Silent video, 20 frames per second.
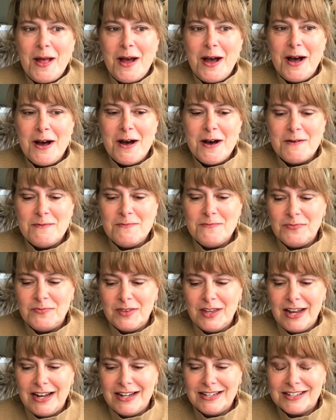Um,
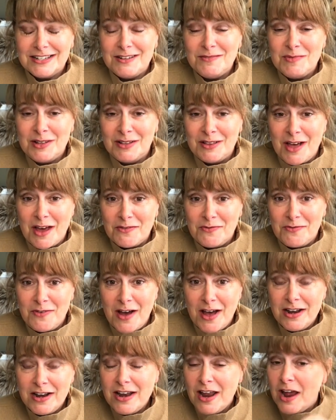and it's going to be a lot of
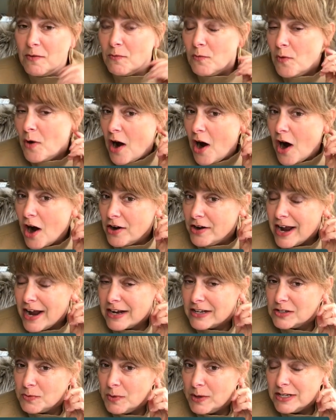fun. And our
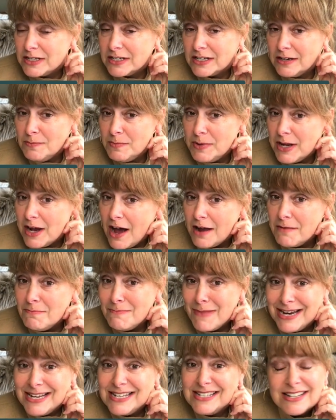next one is going to be on
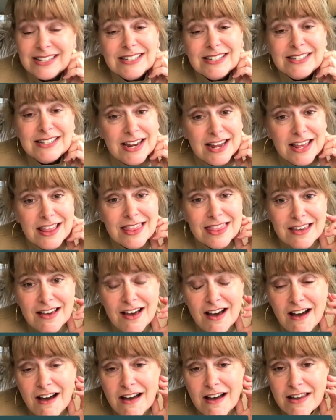May 16th
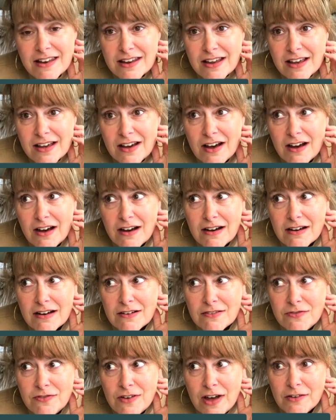on
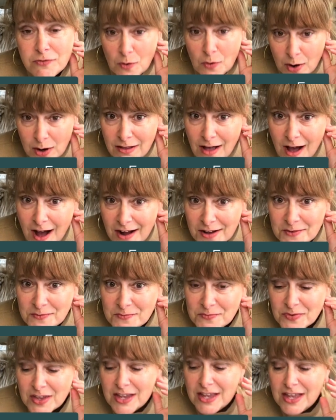uh, at four o'clock.
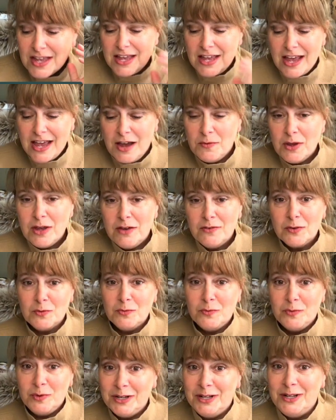And we have a
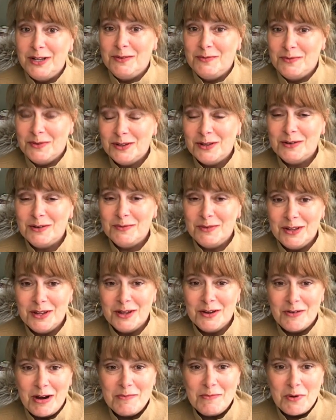really, really, really
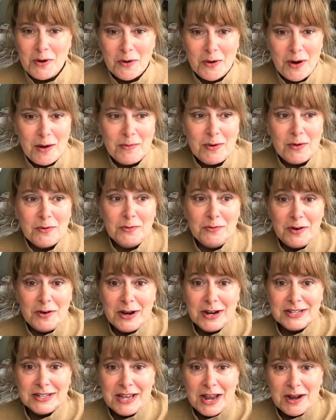great program, and we're
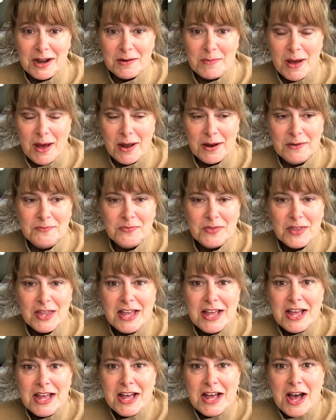very excited about it.
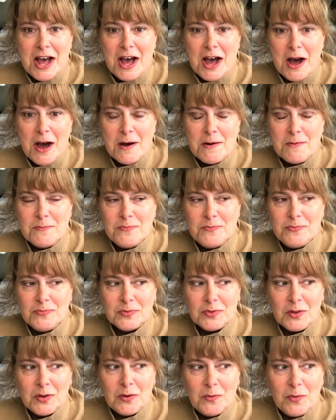Um,
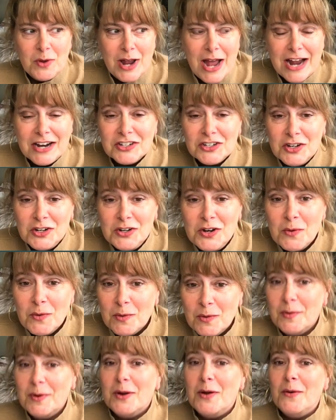we actually know
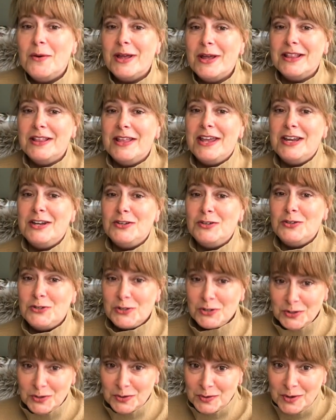where we're going in
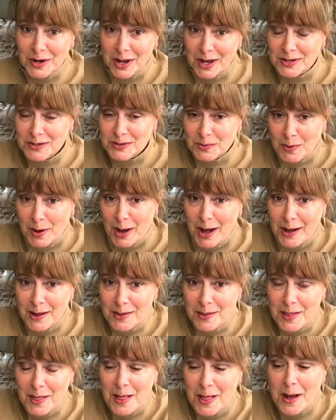June as
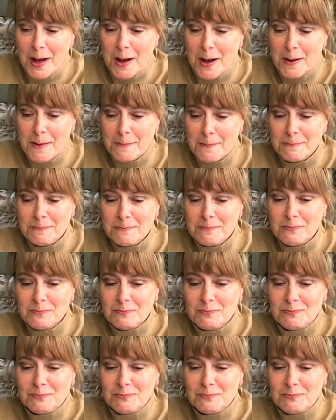well, um,